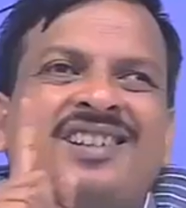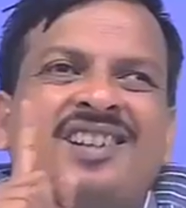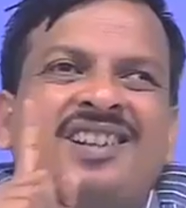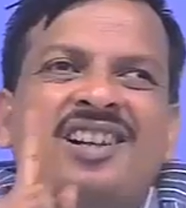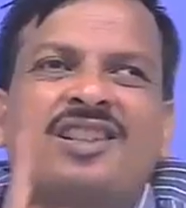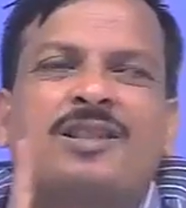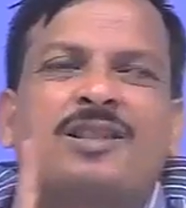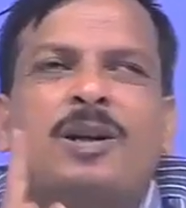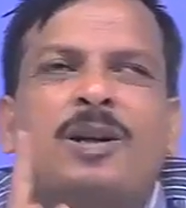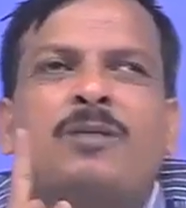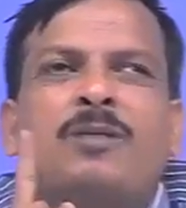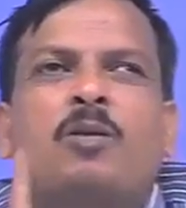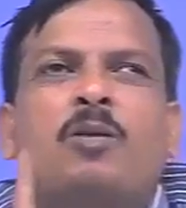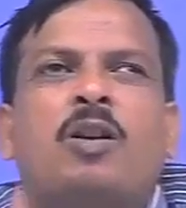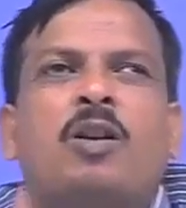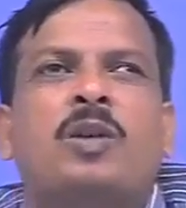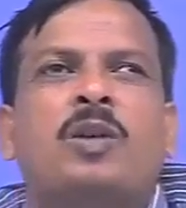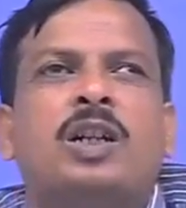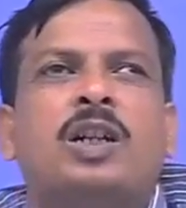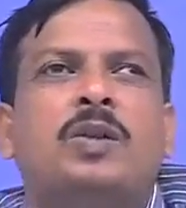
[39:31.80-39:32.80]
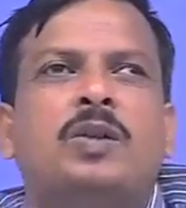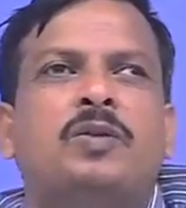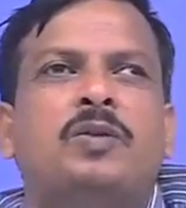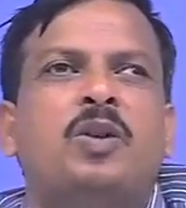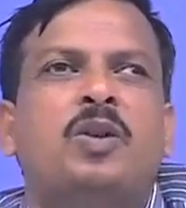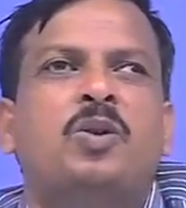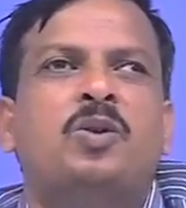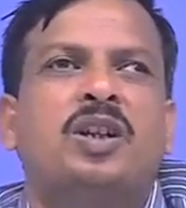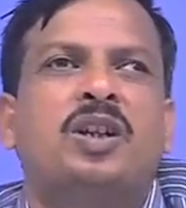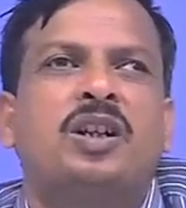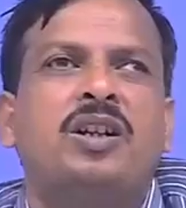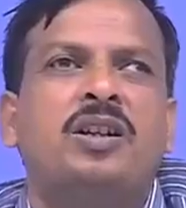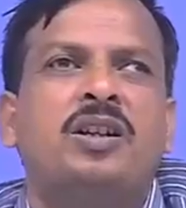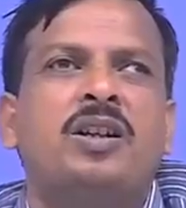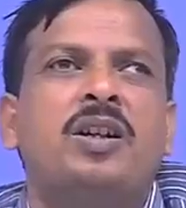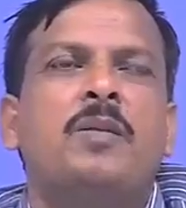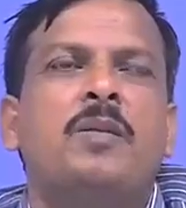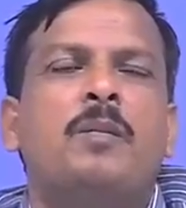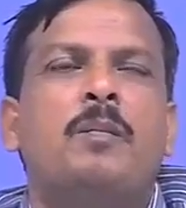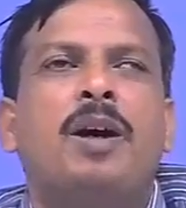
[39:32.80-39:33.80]
test based formative evaluation,
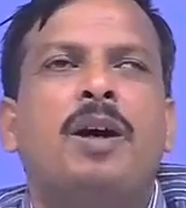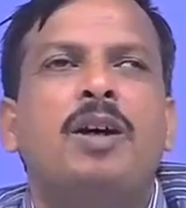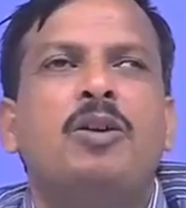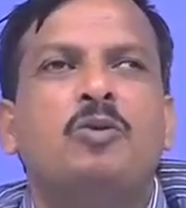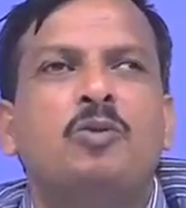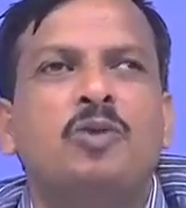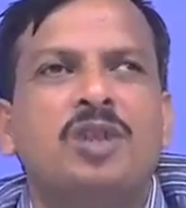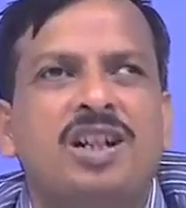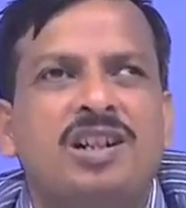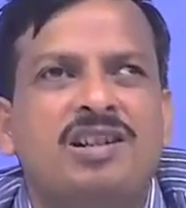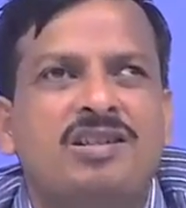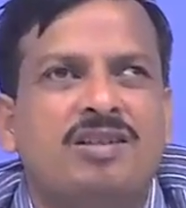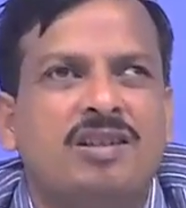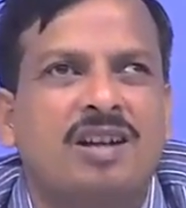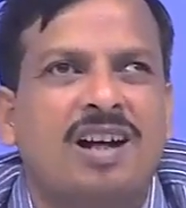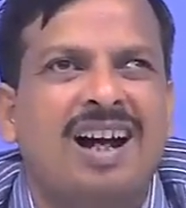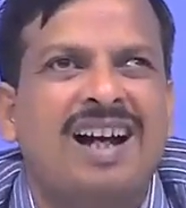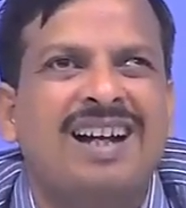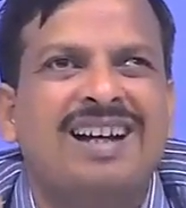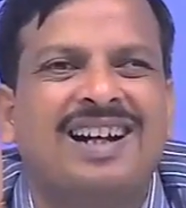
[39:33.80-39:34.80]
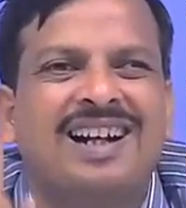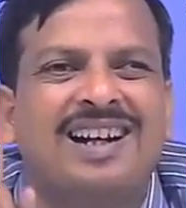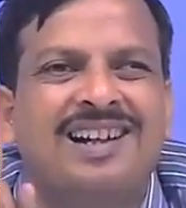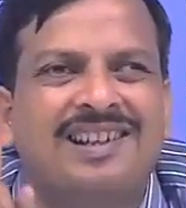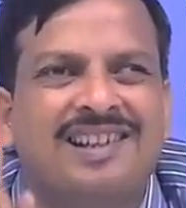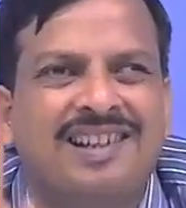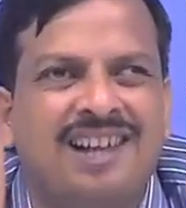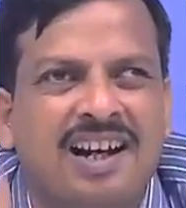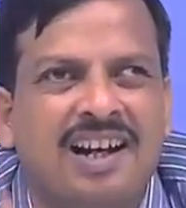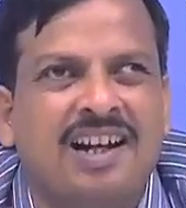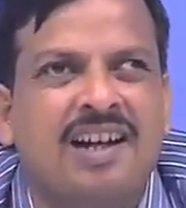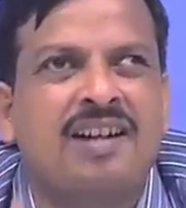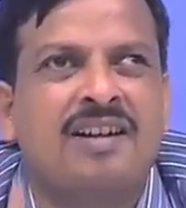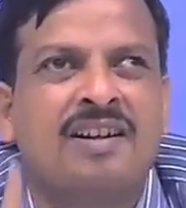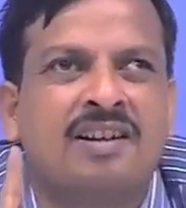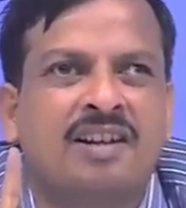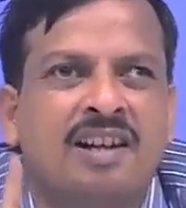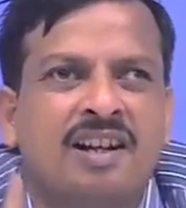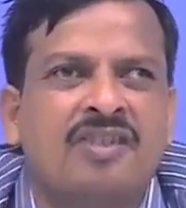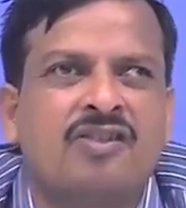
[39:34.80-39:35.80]
by which I can take a
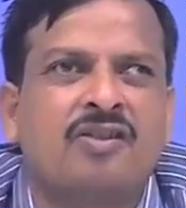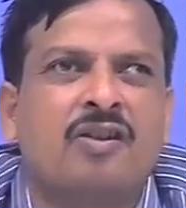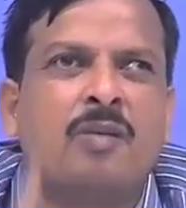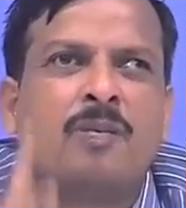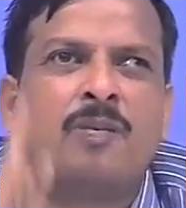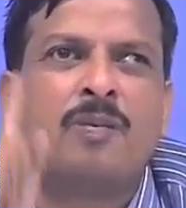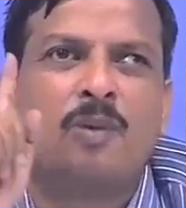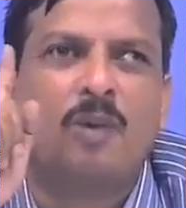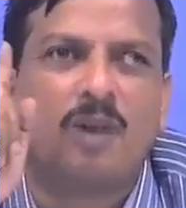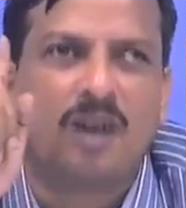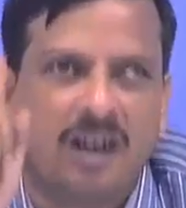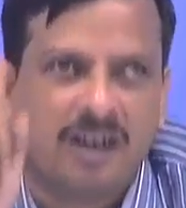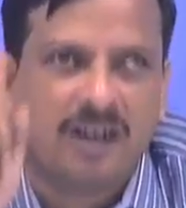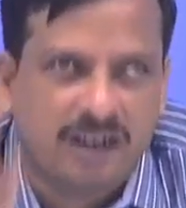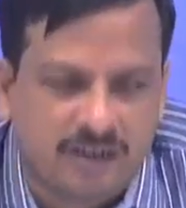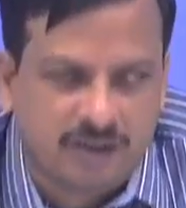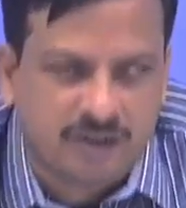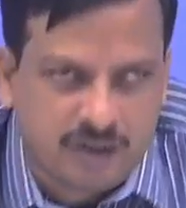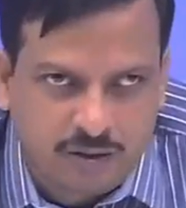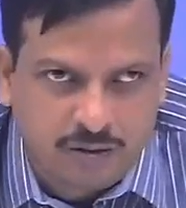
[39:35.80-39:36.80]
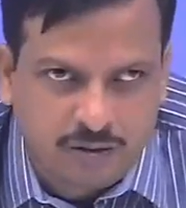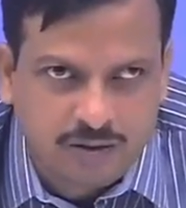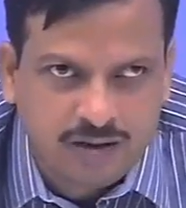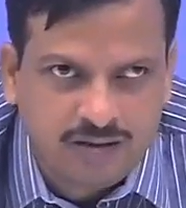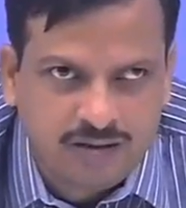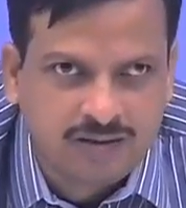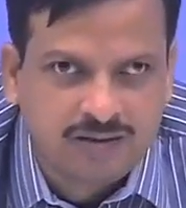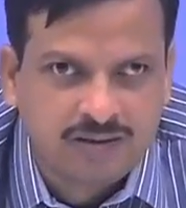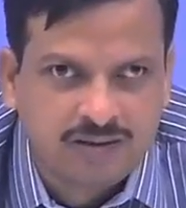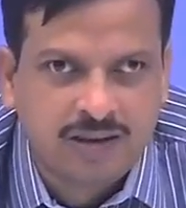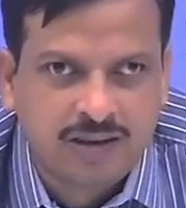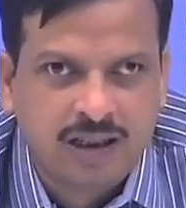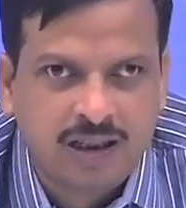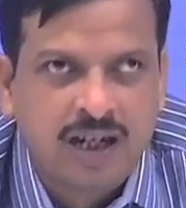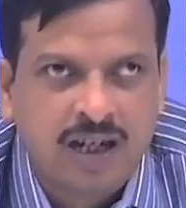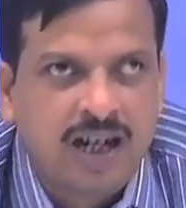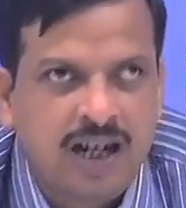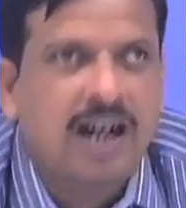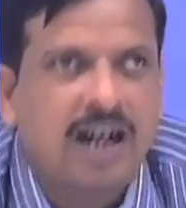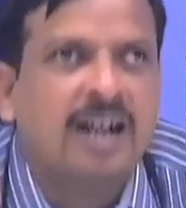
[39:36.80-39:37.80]
test of 400 students
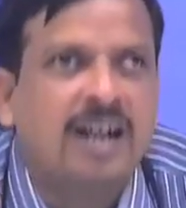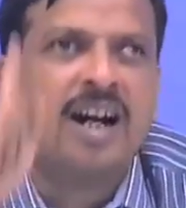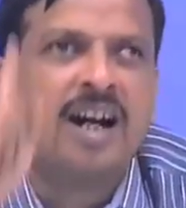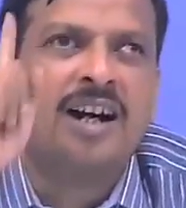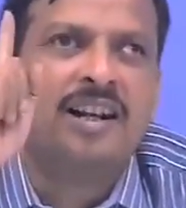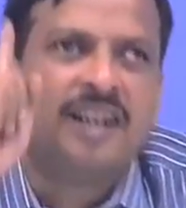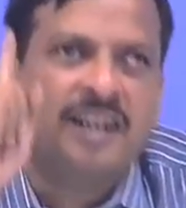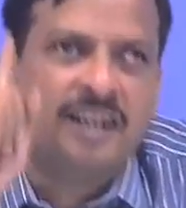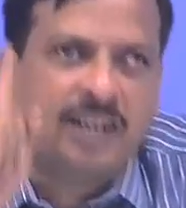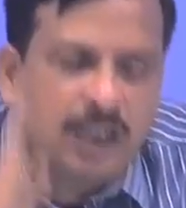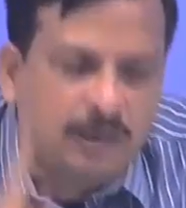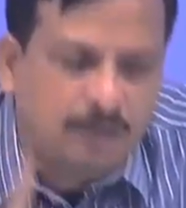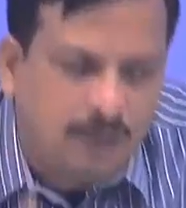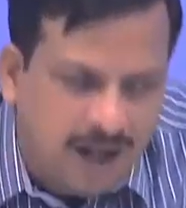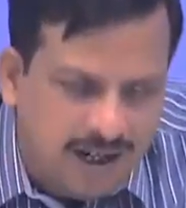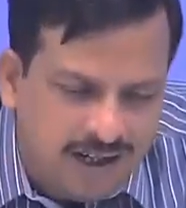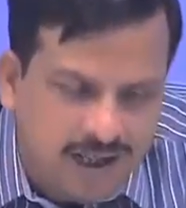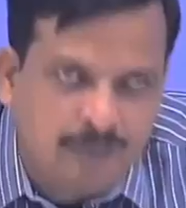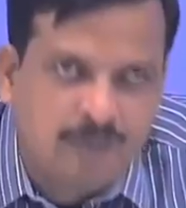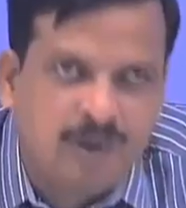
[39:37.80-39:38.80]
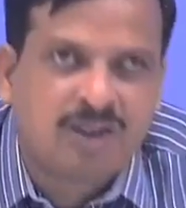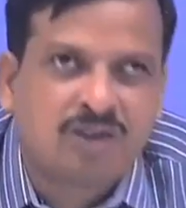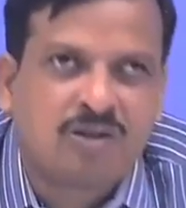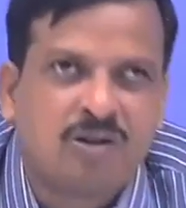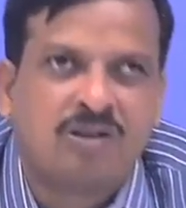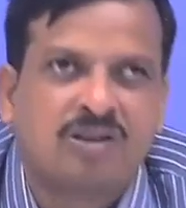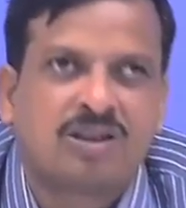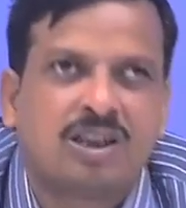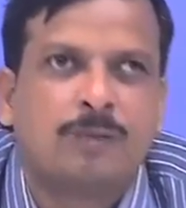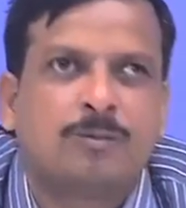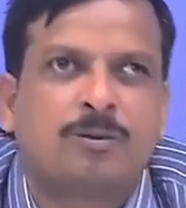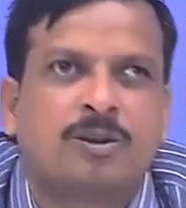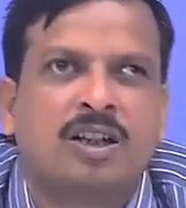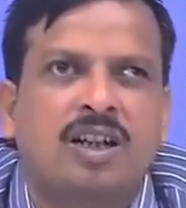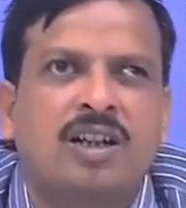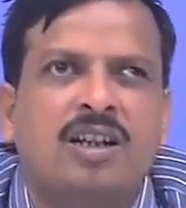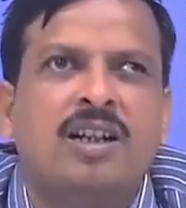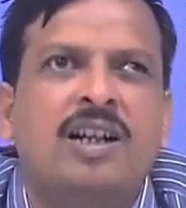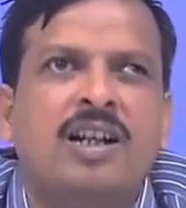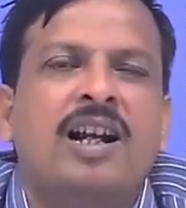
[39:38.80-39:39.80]
and identify the
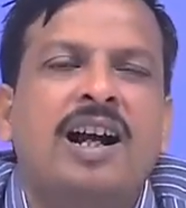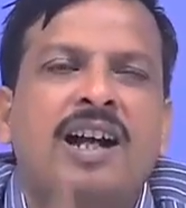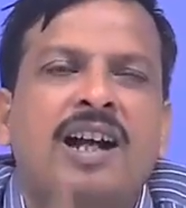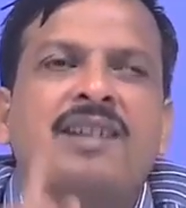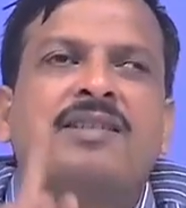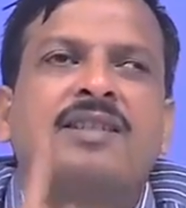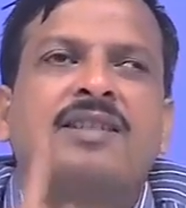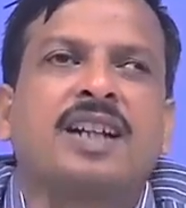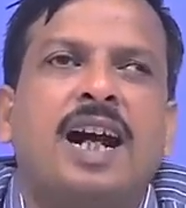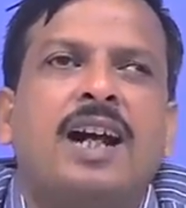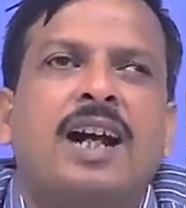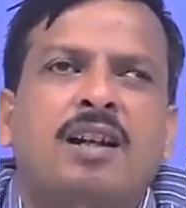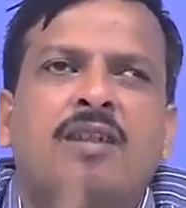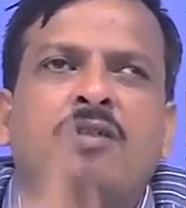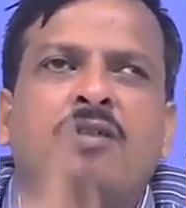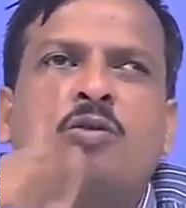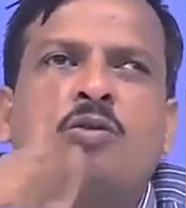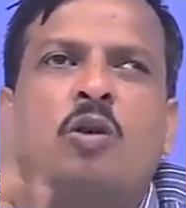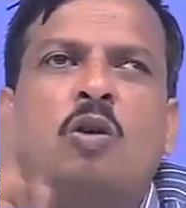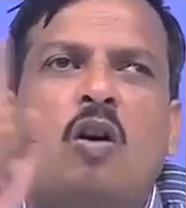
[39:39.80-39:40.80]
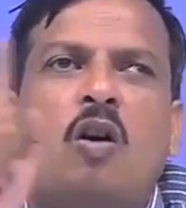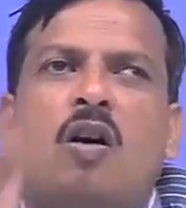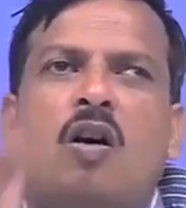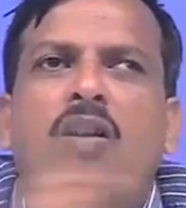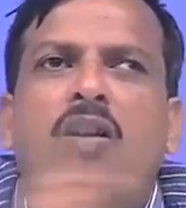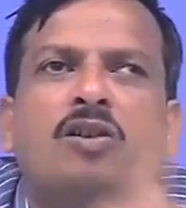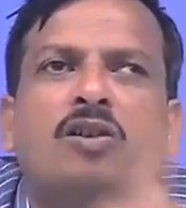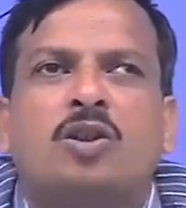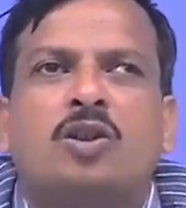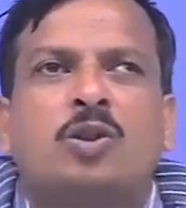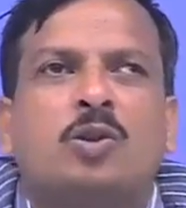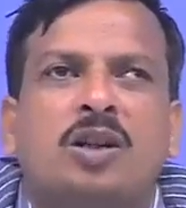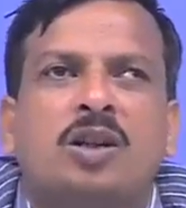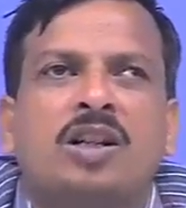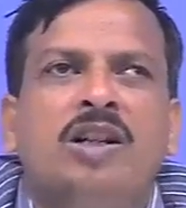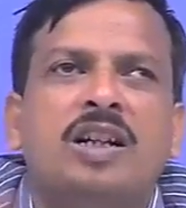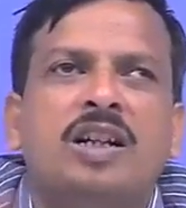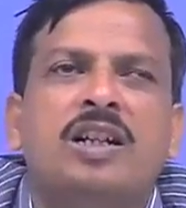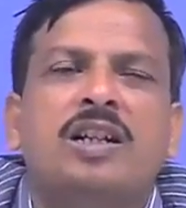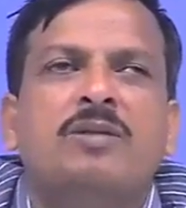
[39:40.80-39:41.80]
misconception and scatter to all
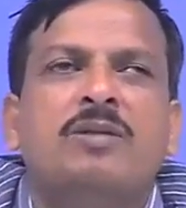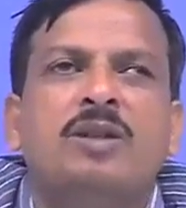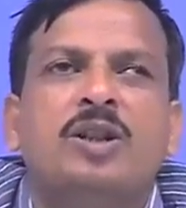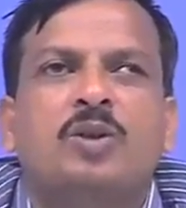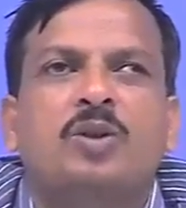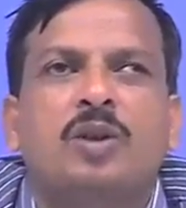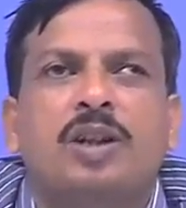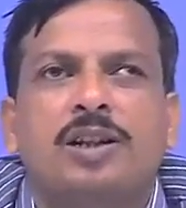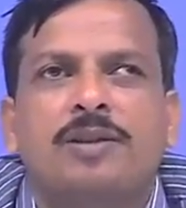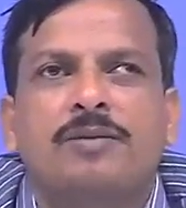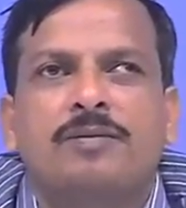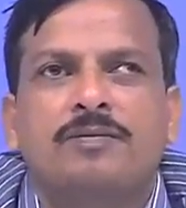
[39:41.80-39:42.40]
students individually.